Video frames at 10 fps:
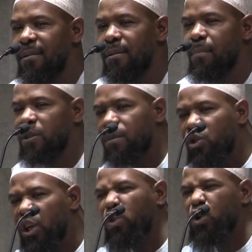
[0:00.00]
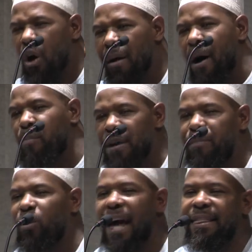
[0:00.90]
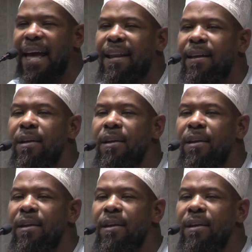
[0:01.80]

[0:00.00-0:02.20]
The Muslim shouldn't talk about people like that.